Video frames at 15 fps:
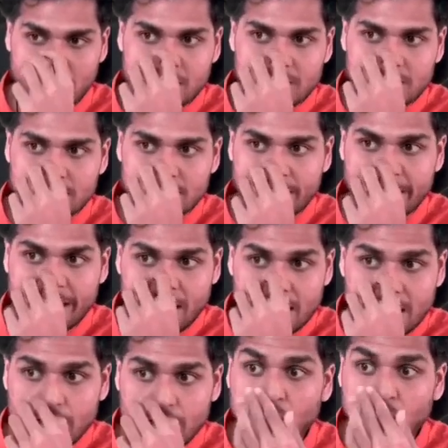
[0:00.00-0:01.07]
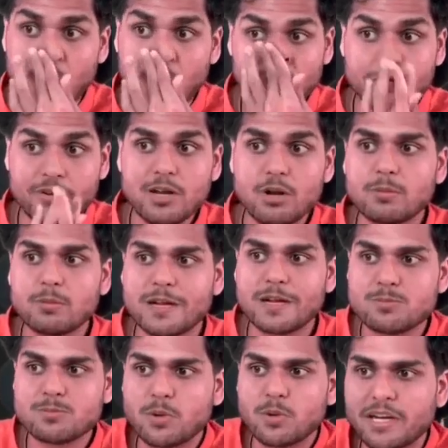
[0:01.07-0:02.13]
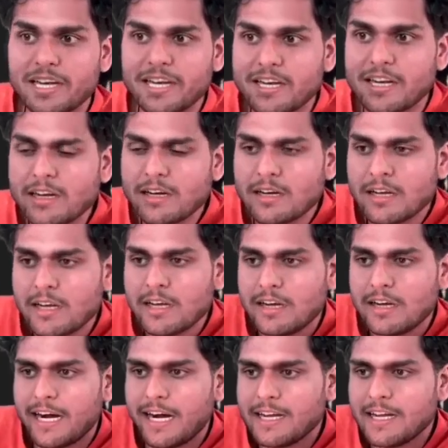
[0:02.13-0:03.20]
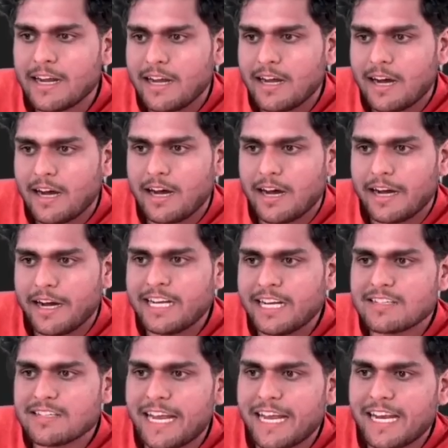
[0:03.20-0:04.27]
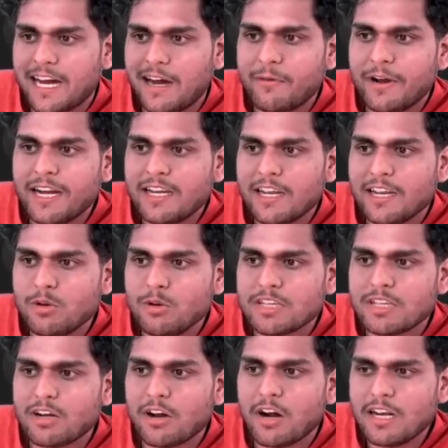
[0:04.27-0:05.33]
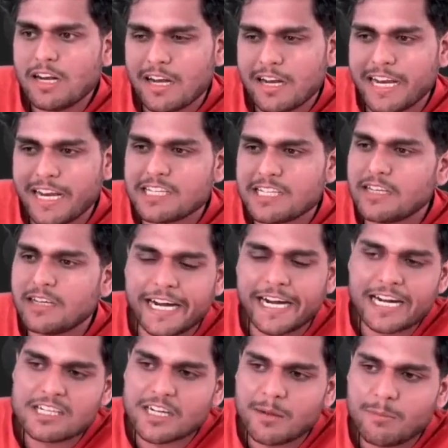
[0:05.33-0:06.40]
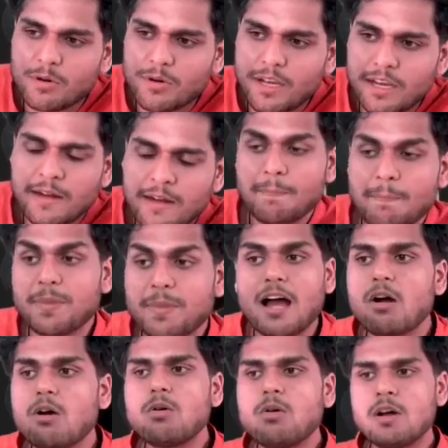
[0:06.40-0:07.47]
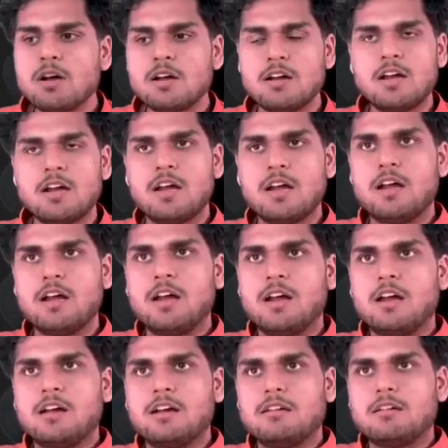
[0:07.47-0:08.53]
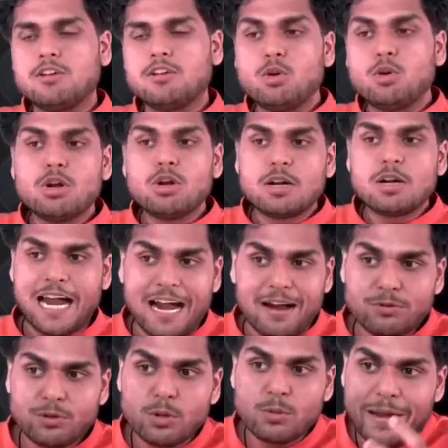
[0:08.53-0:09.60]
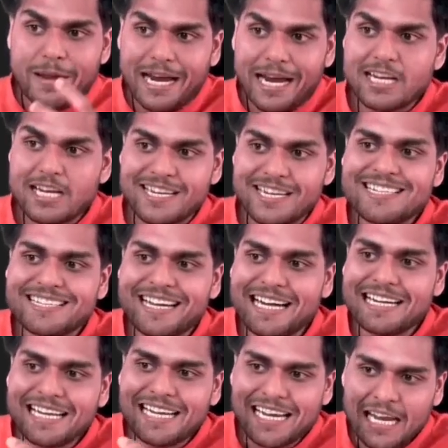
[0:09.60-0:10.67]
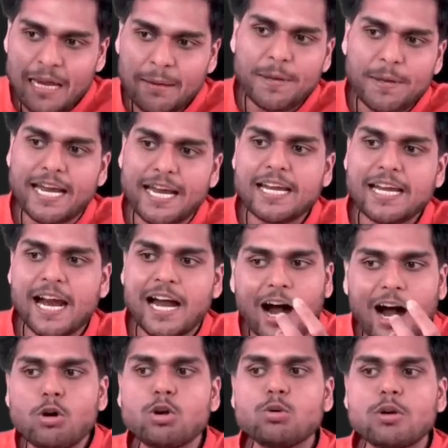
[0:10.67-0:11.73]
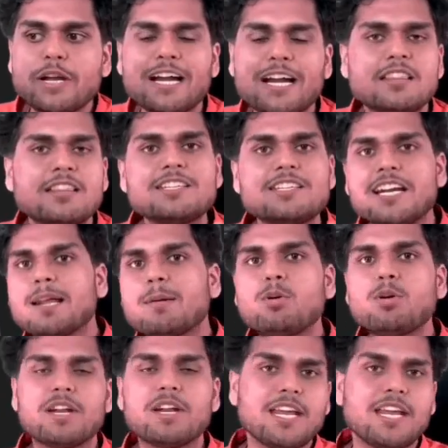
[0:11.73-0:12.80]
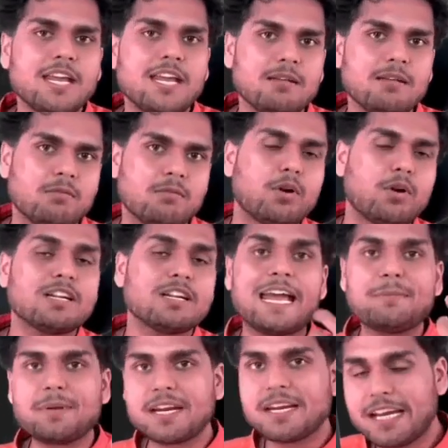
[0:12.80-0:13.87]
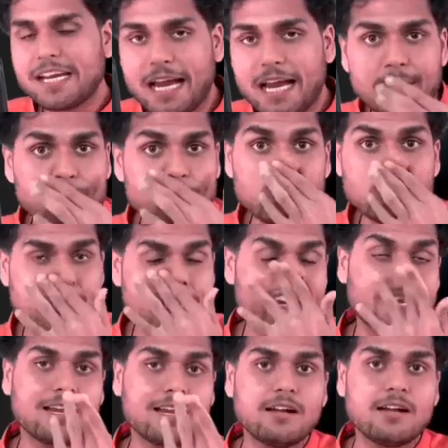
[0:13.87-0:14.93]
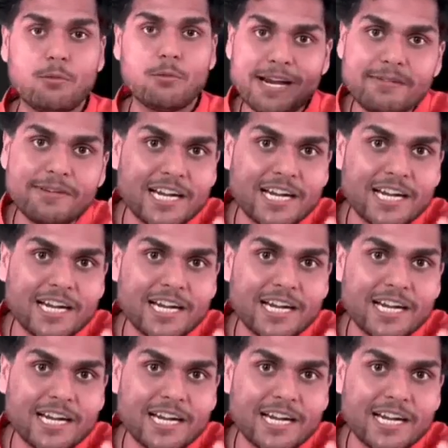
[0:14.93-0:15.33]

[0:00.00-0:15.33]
right? Your code will look much more cleaner, right? It is like await user.get JWT. Now, you don't have to manage inside the API how to get the JWT, what library I am using, when will it